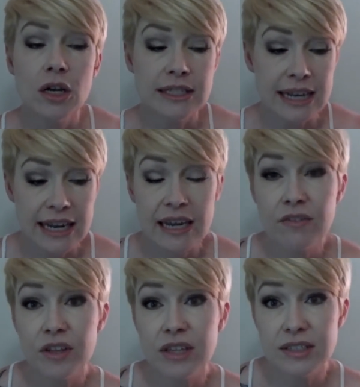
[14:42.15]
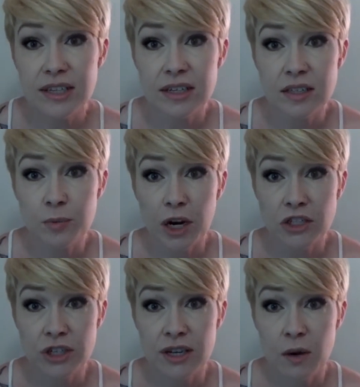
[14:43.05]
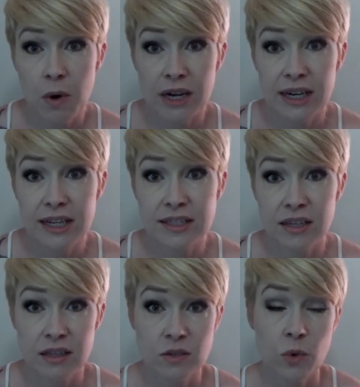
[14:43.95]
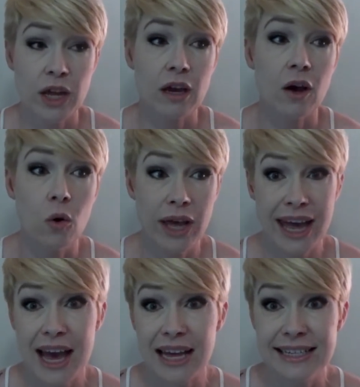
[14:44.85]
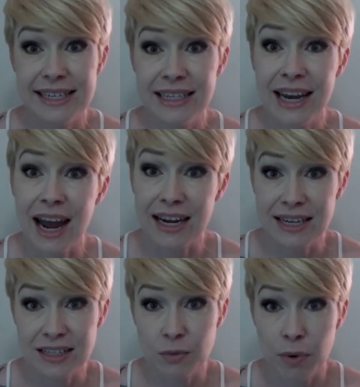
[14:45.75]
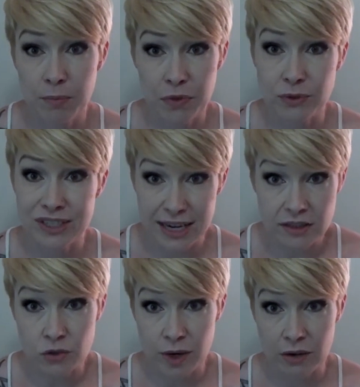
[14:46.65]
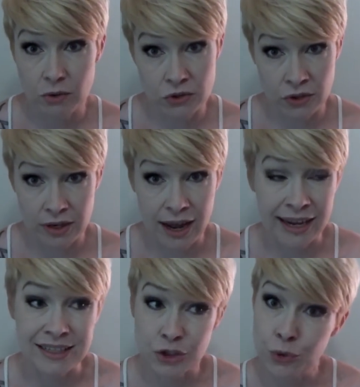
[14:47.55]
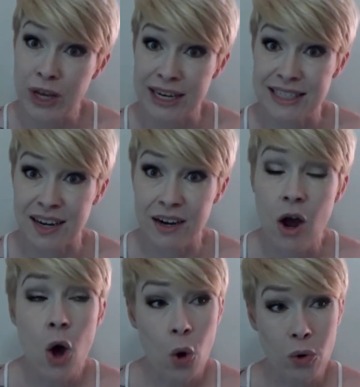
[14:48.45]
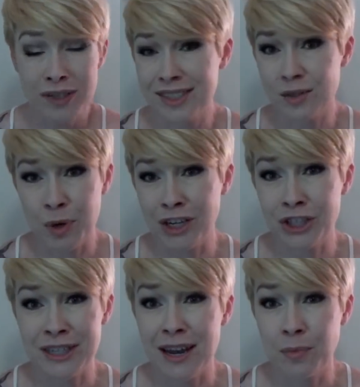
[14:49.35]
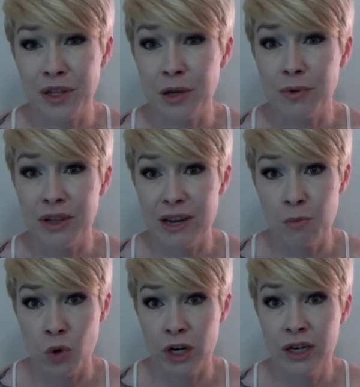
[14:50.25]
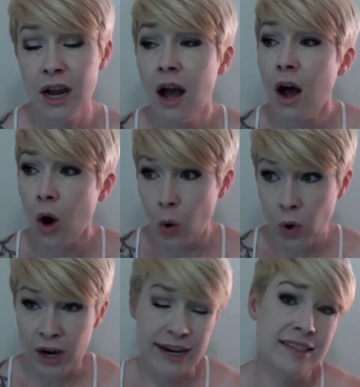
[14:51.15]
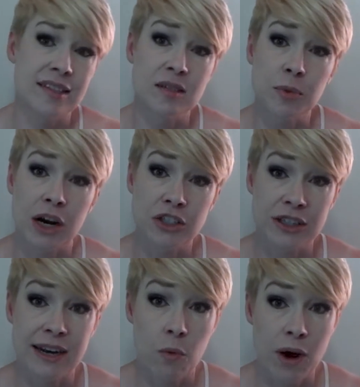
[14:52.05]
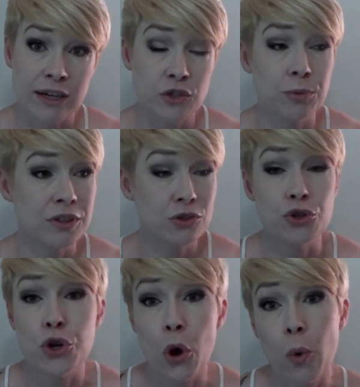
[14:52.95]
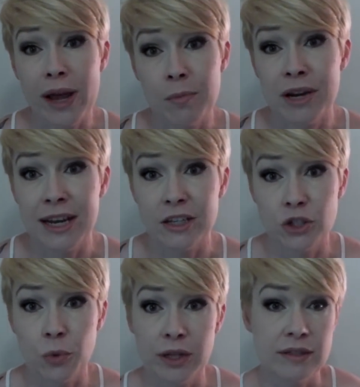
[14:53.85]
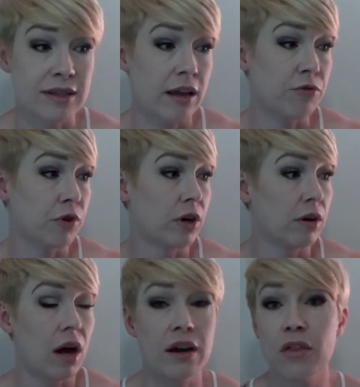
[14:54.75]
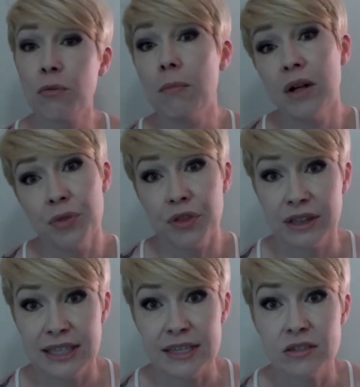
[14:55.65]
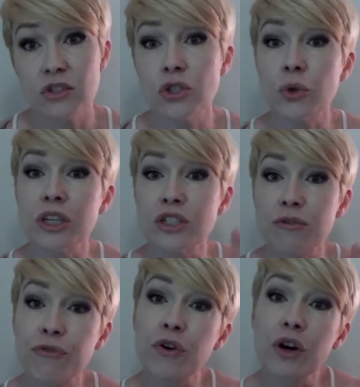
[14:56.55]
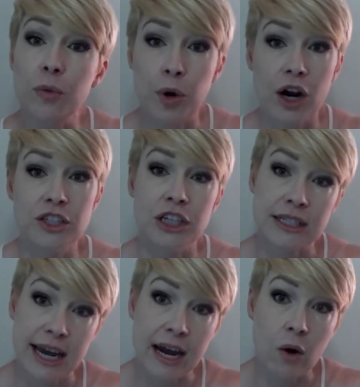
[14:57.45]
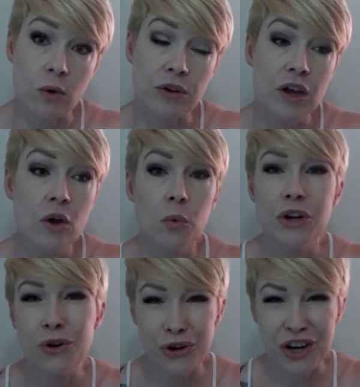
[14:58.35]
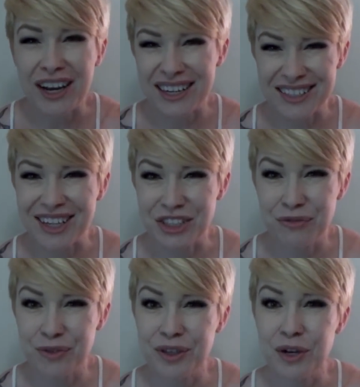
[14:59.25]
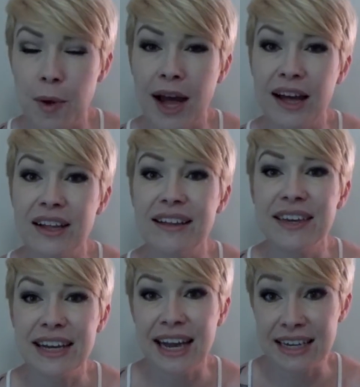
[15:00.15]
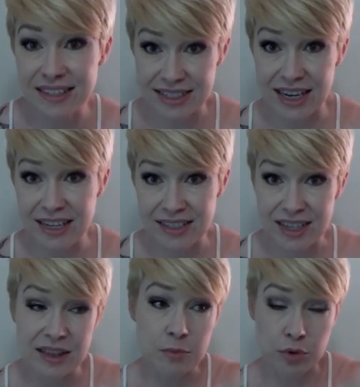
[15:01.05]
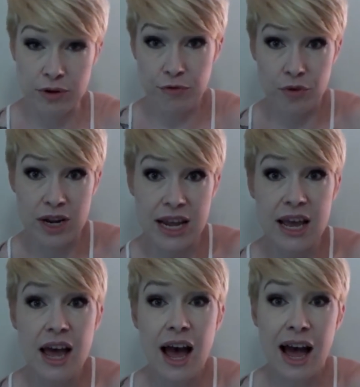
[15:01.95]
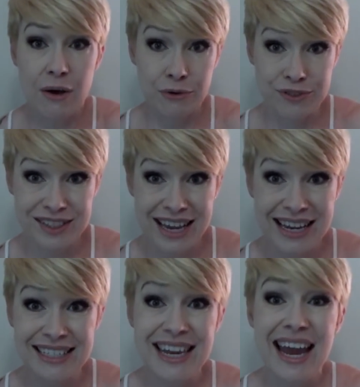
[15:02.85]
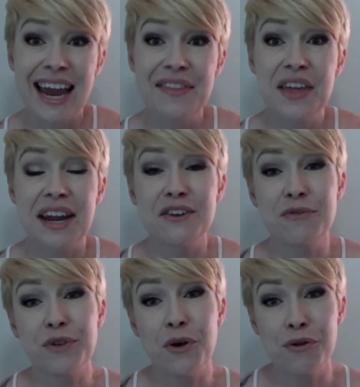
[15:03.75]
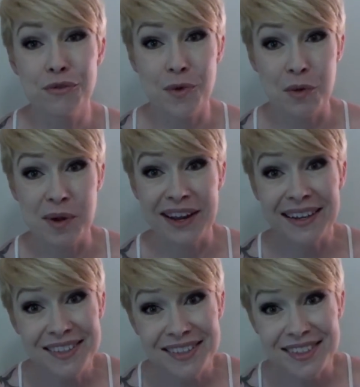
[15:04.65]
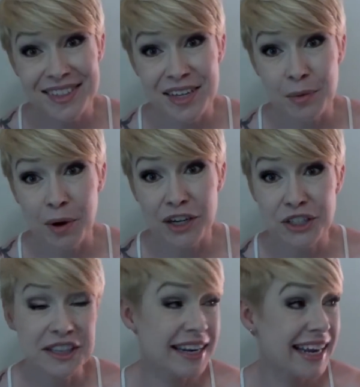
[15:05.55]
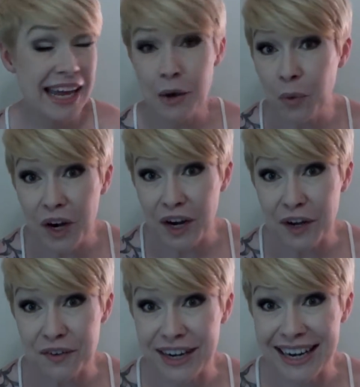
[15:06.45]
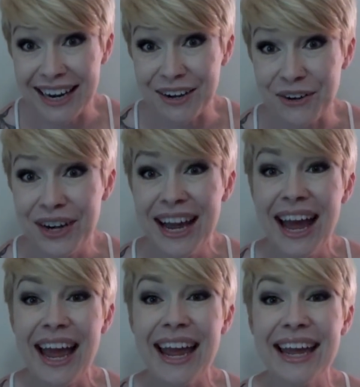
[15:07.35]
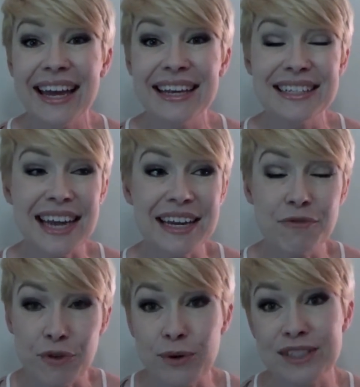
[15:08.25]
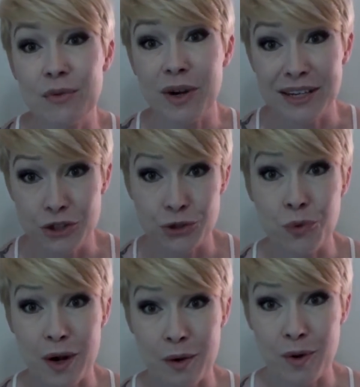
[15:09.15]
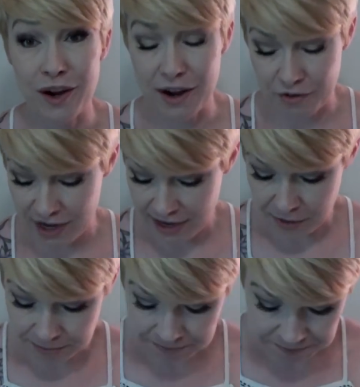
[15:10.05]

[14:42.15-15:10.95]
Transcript: Did I get everything done in this project that I wanted to get done this week? Okay, I didn't. I need to bump those dates around so that I do get it done. Or is this project not applicable anymore? Or is this a project that I want to do but there's no way I'm going to get to it, say, for another month at least? So you can defer a project out when you know you're not going to touch it for a while, and then it kind of stays in the periphery, out of sight, and then I don't feel overwhelmed by constantly seeing a project that I can't work on right now, and I can focus on what I do want to work on right now.